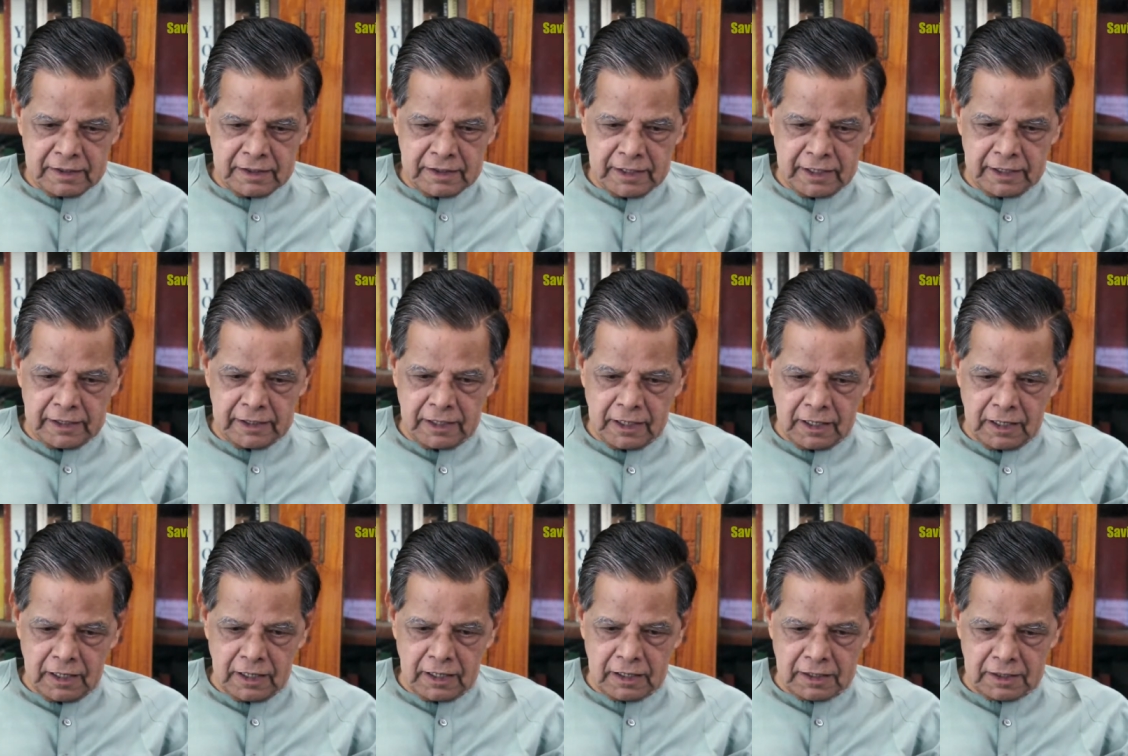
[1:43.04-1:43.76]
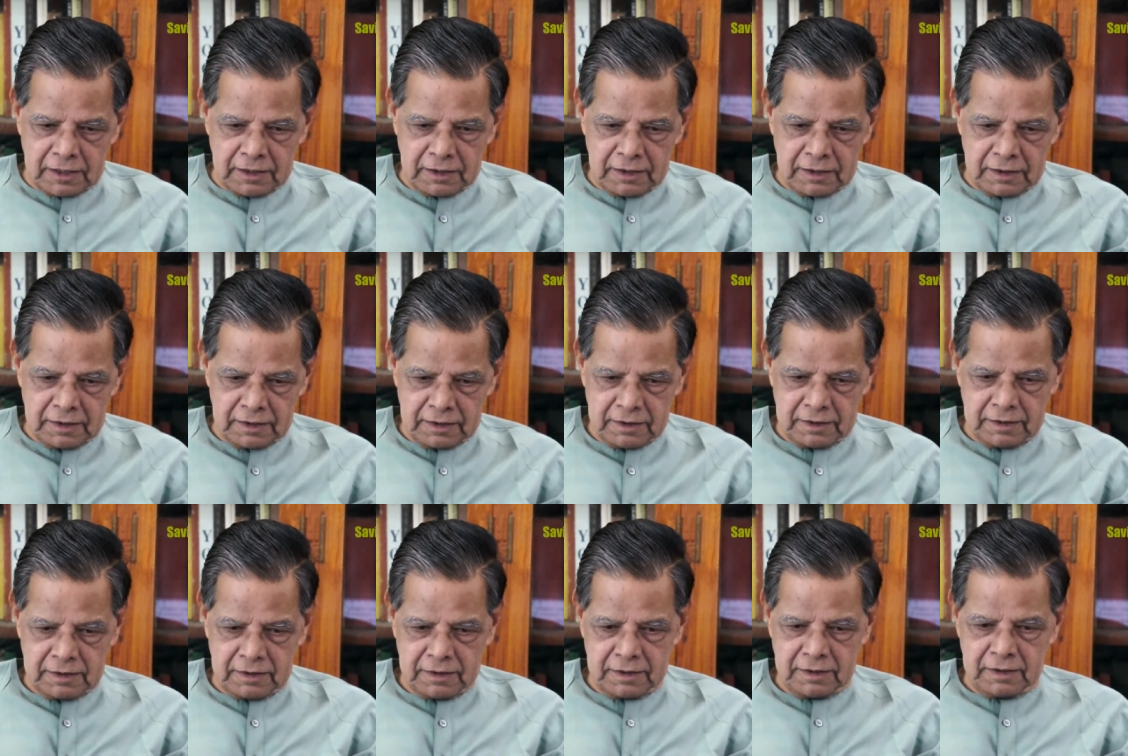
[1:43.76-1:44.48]
in her.
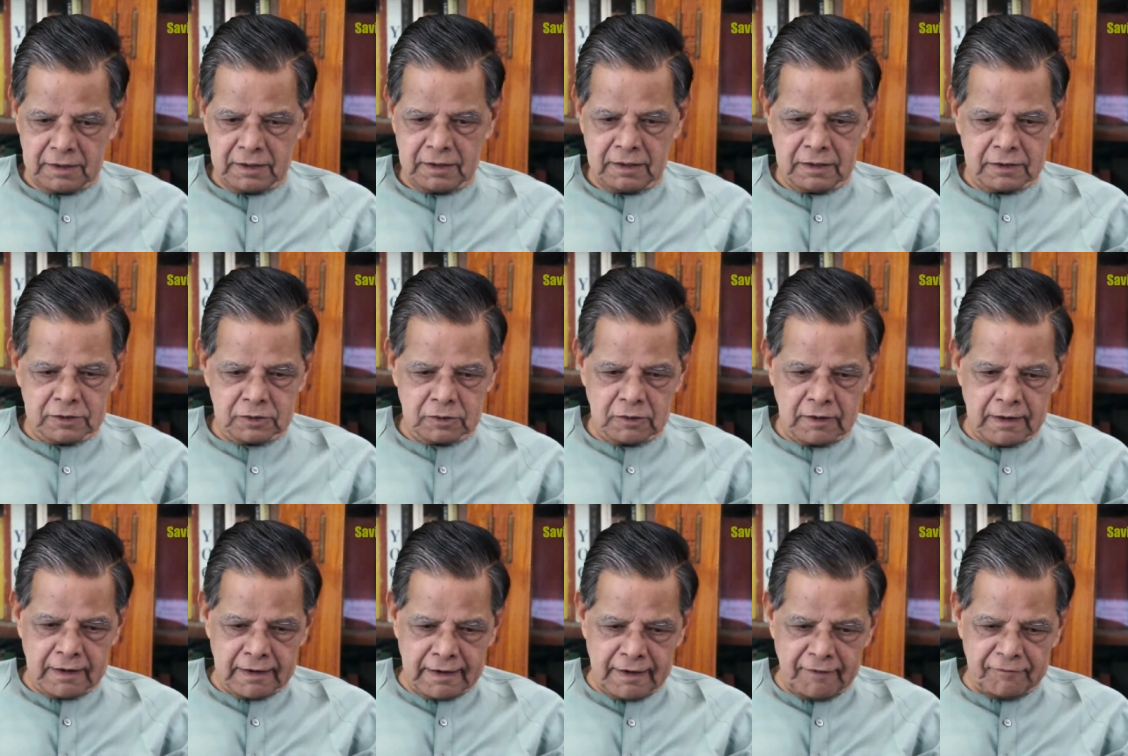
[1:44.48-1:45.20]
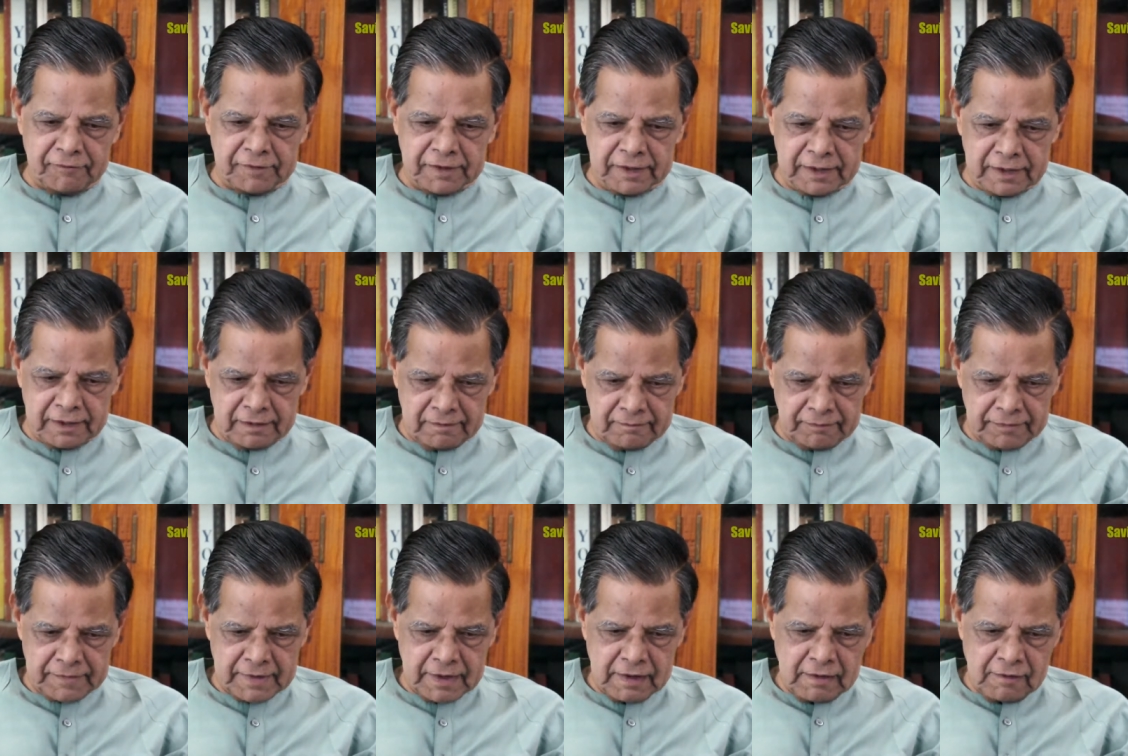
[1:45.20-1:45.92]
Left.
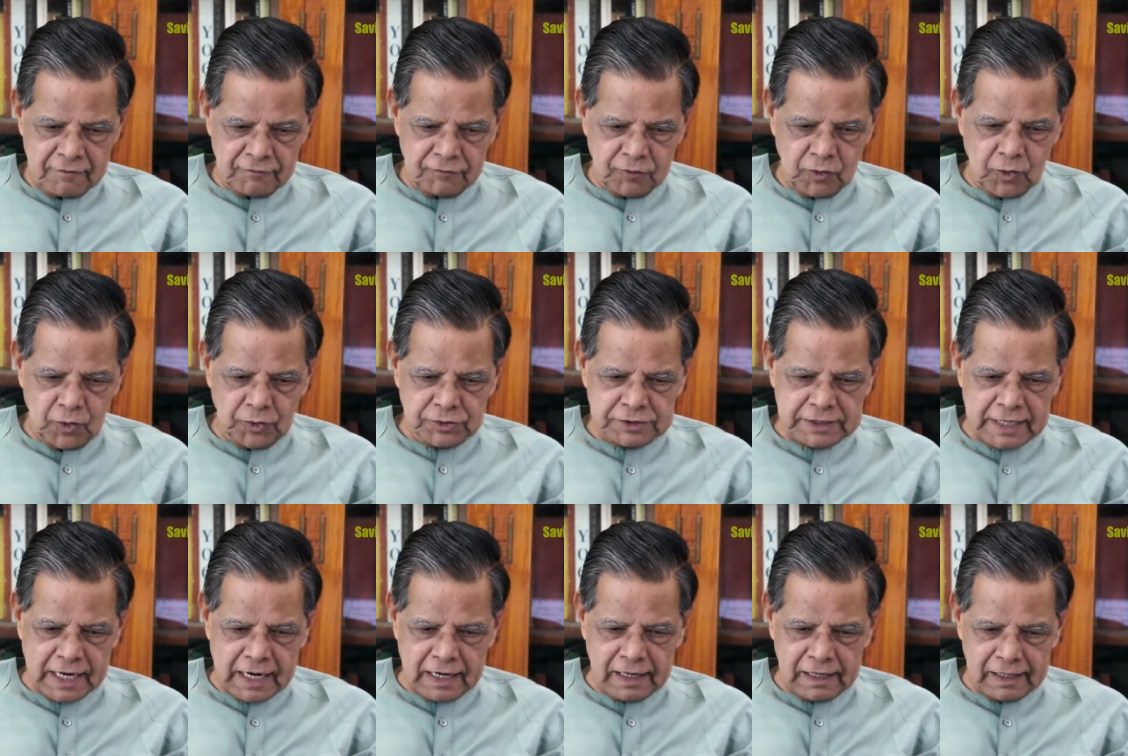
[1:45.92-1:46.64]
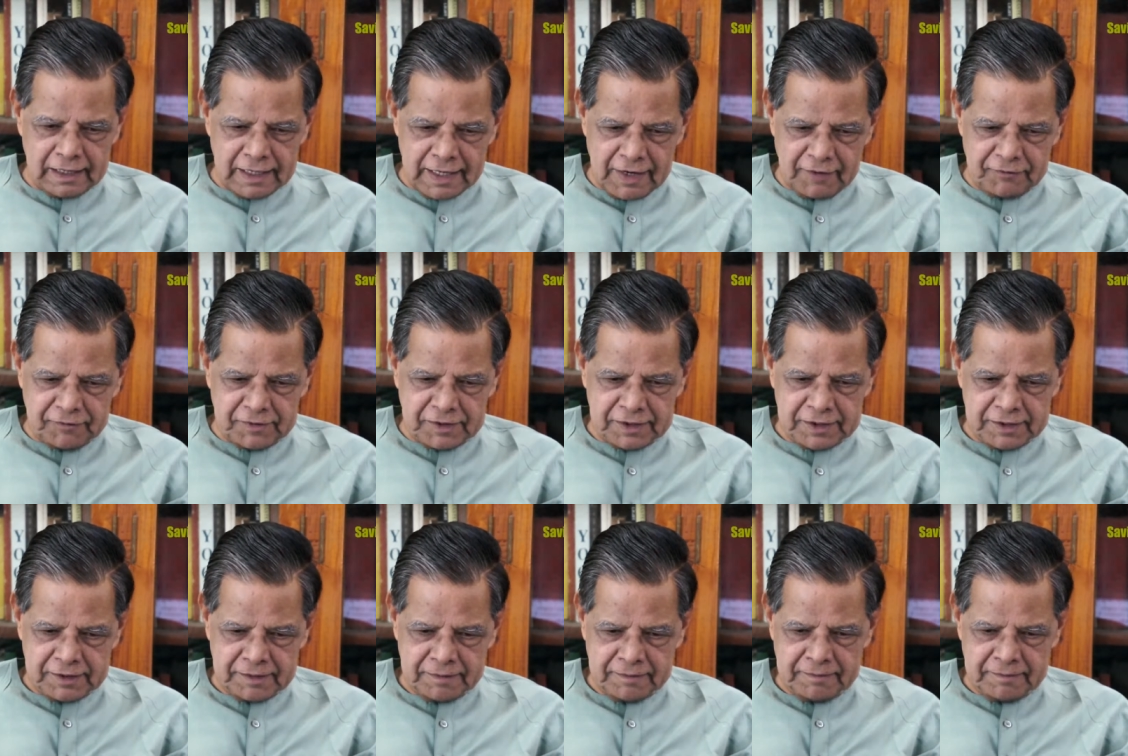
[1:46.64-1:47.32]
Force had left